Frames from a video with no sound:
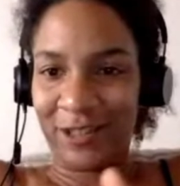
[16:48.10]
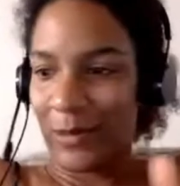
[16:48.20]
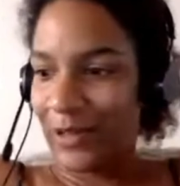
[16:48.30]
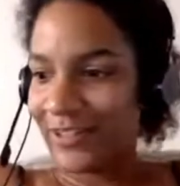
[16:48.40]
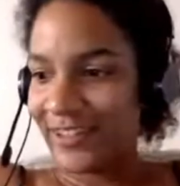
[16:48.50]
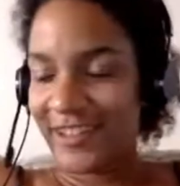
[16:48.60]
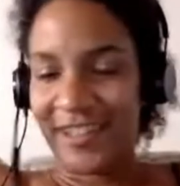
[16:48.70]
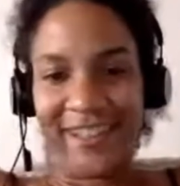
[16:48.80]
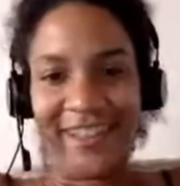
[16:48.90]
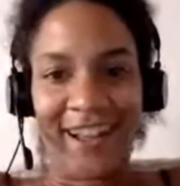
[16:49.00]
about
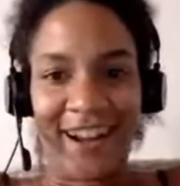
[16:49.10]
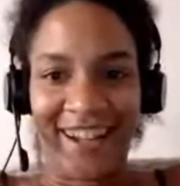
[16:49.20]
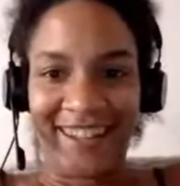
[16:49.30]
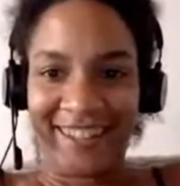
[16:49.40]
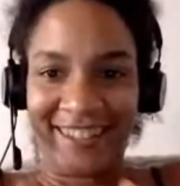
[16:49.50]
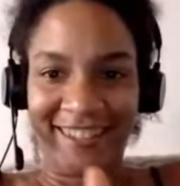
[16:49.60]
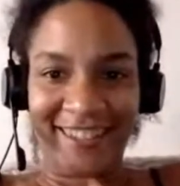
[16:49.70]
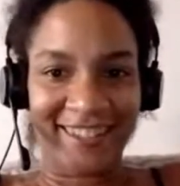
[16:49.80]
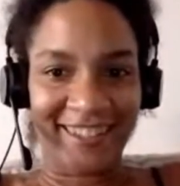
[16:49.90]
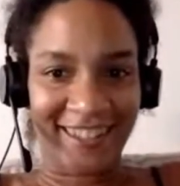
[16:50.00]
ideas
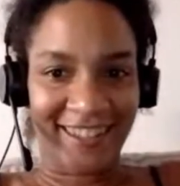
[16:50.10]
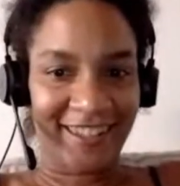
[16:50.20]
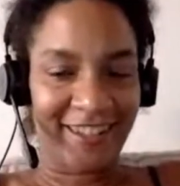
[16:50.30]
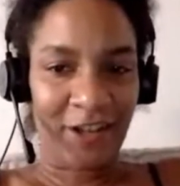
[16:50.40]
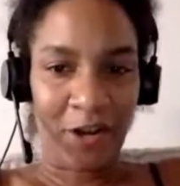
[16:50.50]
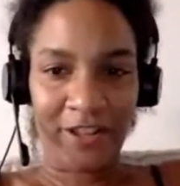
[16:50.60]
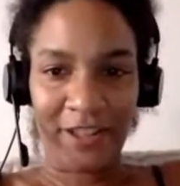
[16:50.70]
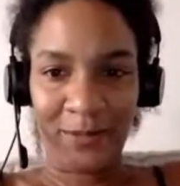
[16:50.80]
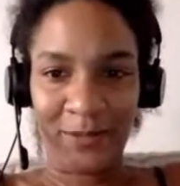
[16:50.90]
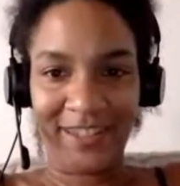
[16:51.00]
and
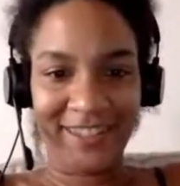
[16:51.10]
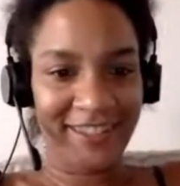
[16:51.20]
concepts.